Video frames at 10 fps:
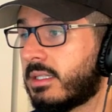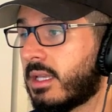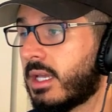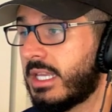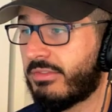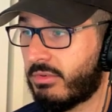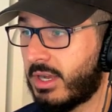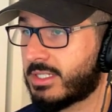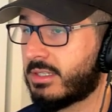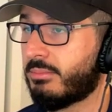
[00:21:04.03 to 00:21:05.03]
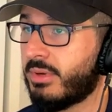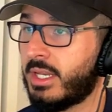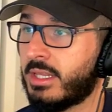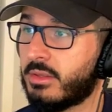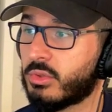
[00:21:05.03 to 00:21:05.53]
uh, yeah, for us to bring
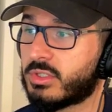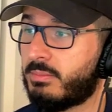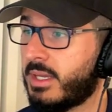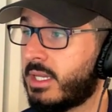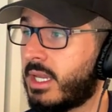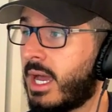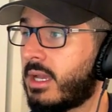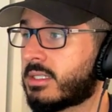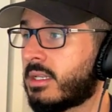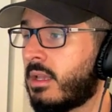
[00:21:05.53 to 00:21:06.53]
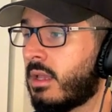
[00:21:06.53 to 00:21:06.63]
in those big guys,